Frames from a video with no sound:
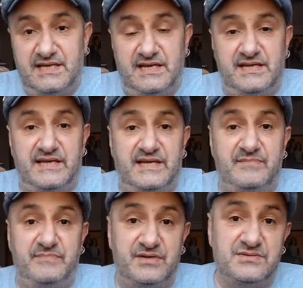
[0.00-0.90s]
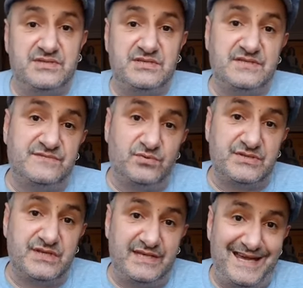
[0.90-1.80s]
and then Kambosos is
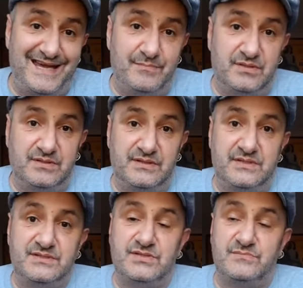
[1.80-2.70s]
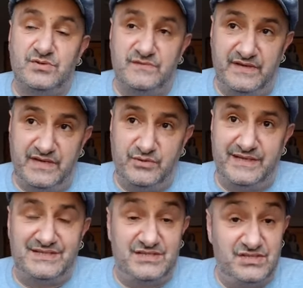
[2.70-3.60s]
forced to gamble, to move in
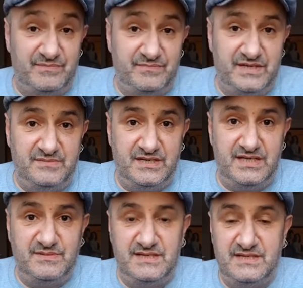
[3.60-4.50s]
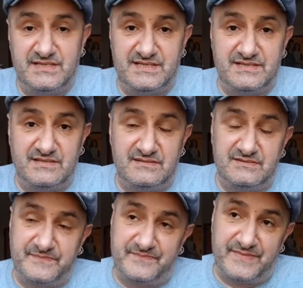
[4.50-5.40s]
quicker, to jump in maybe, to,
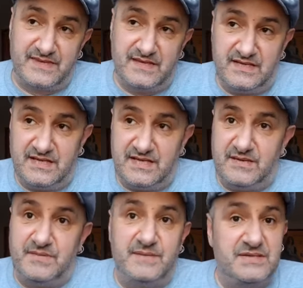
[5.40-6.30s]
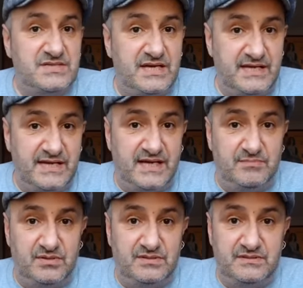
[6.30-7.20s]
to maybe take a
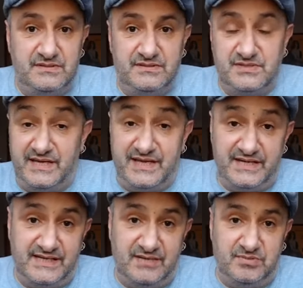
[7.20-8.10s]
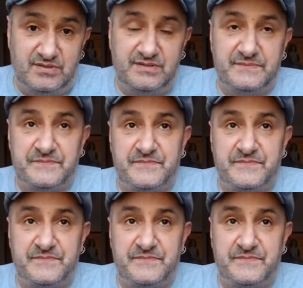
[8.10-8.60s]
couple, to land a couple